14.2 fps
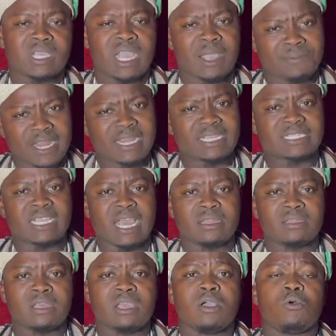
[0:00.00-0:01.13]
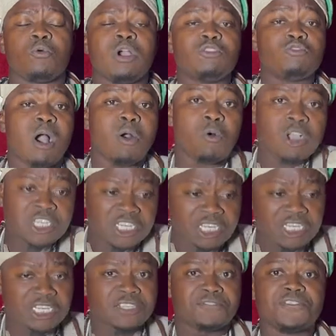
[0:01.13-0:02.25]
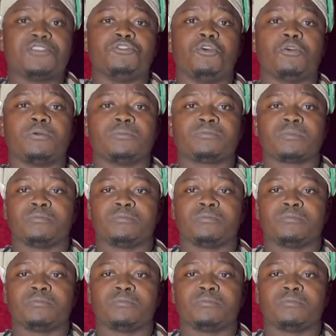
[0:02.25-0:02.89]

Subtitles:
I understand. When you are watching this video,